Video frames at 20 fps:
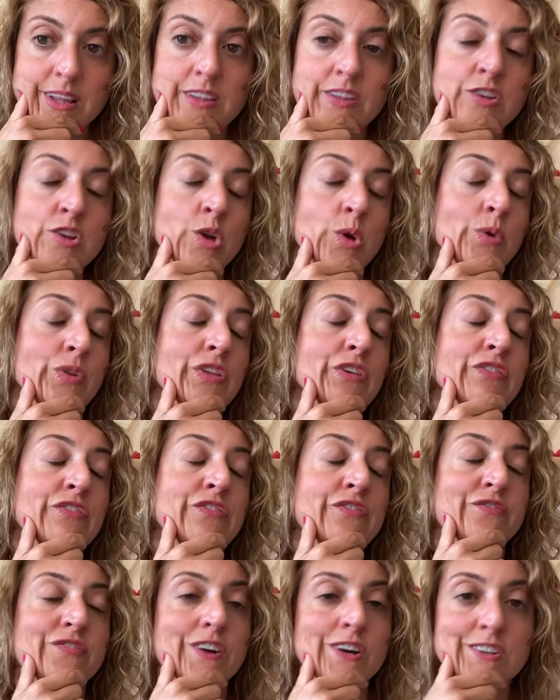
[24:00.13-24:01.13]
You were the
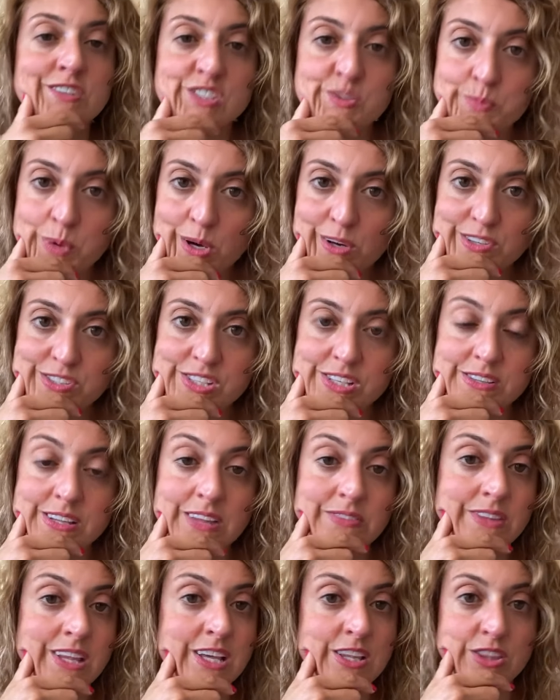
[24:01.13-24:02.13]
first person
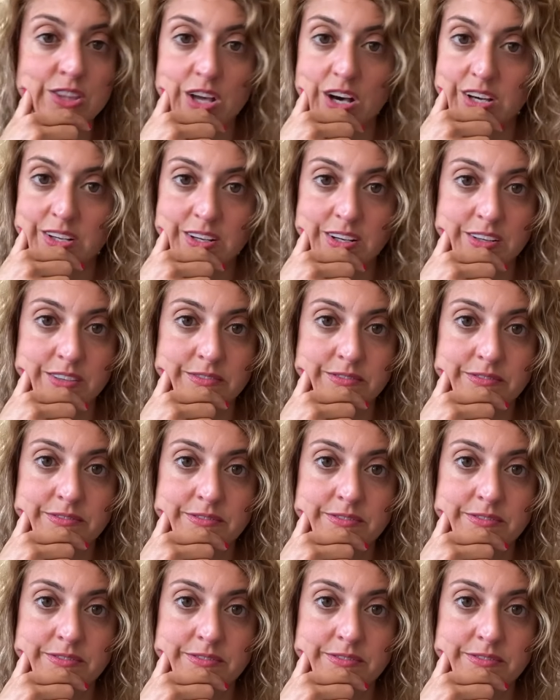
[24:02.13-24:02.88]
that they thought of.